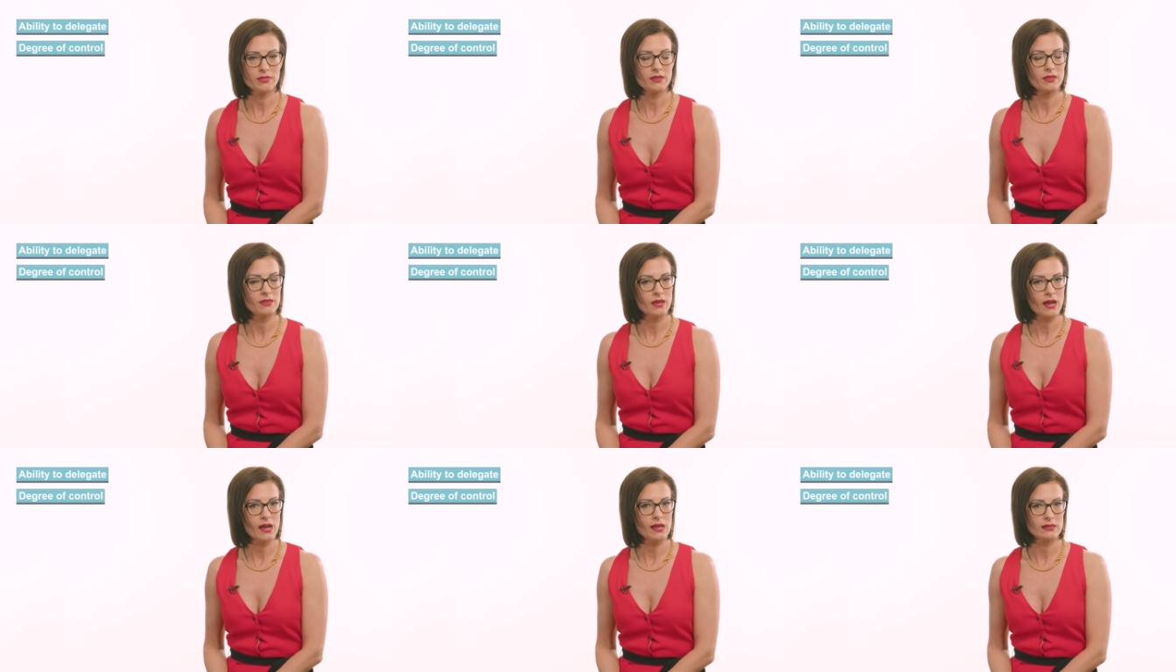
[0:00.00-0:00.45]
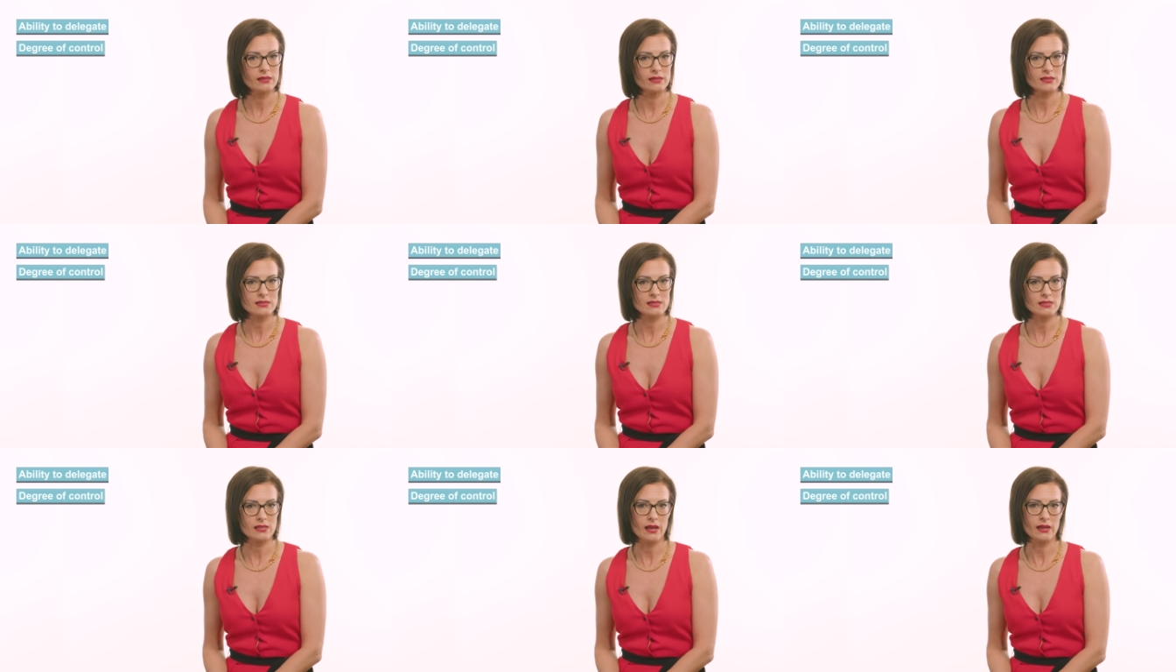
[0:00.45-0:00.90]
then they are
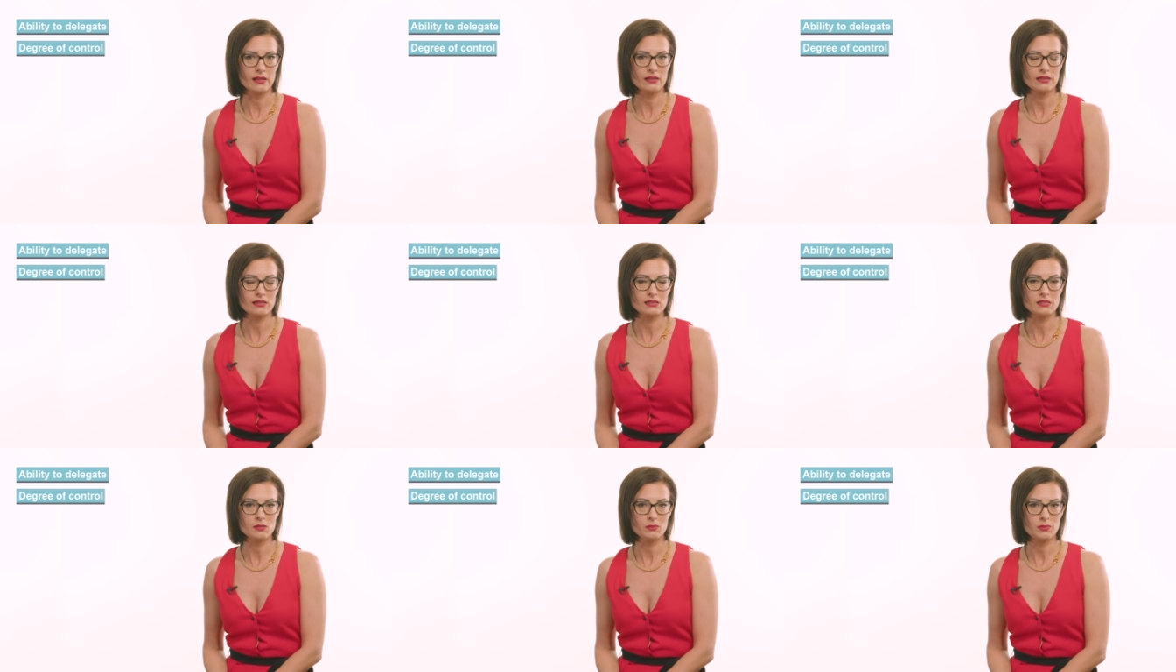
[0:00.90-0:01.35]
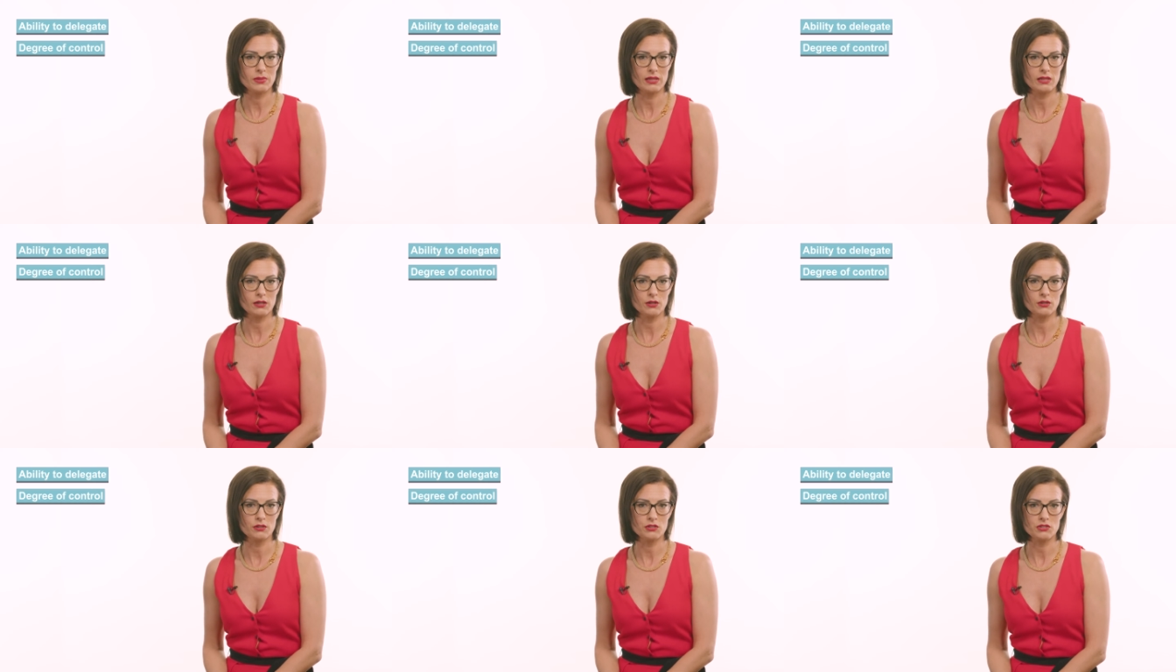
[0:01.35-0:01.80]
less likely to be a
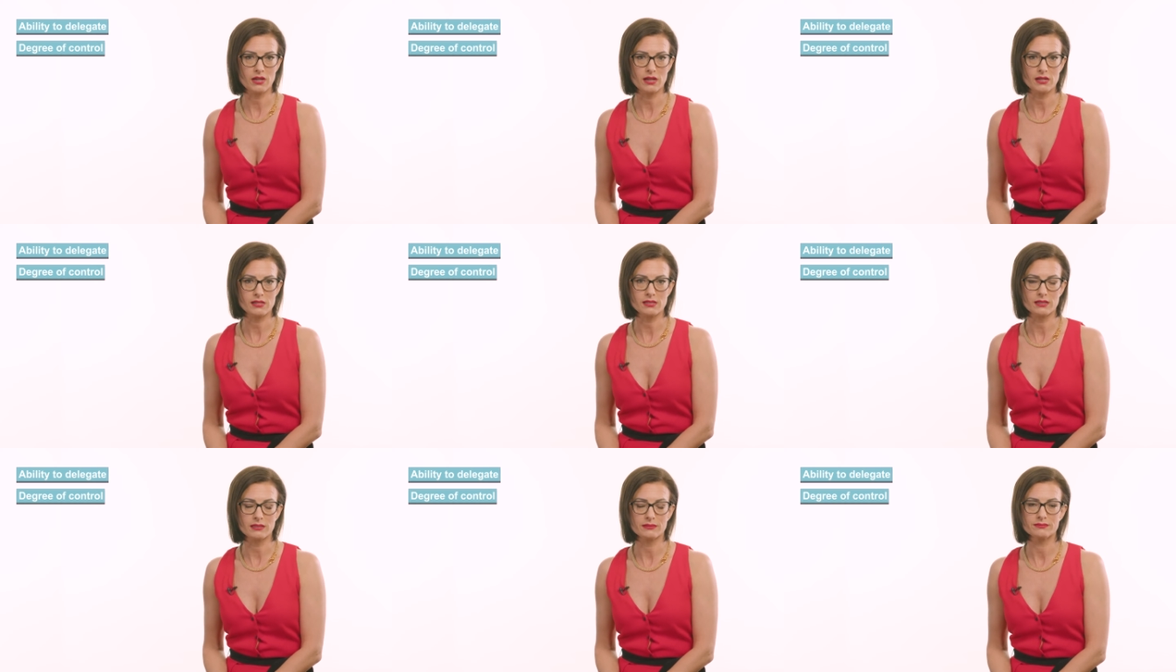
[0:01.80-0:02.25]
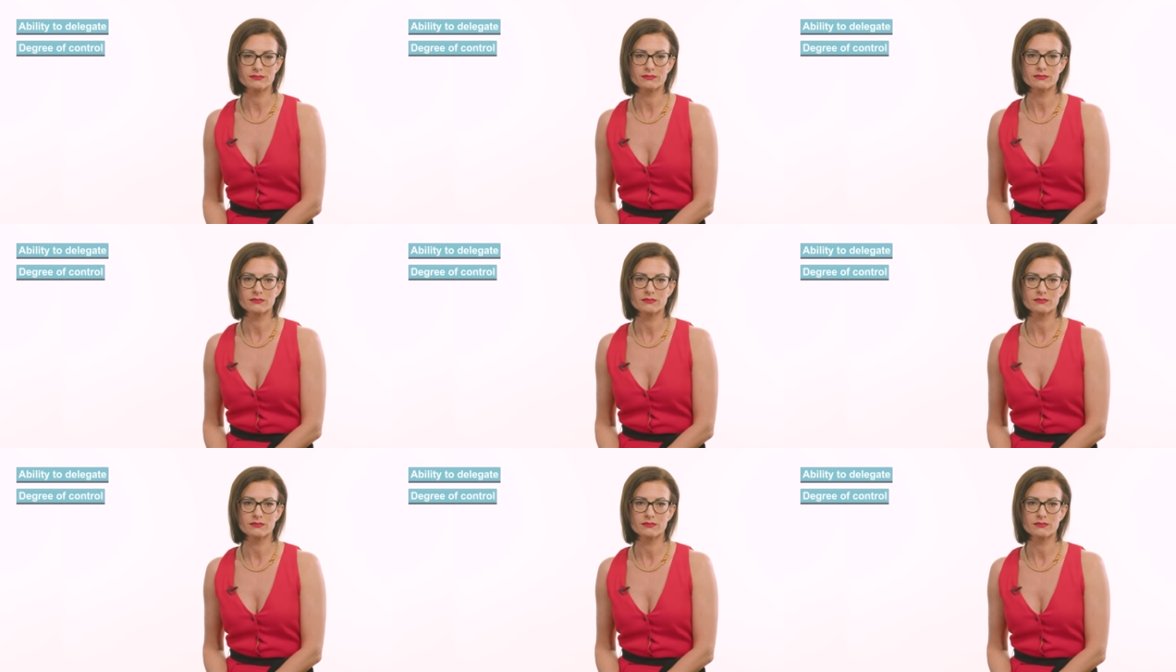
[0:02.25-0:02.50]
contractor.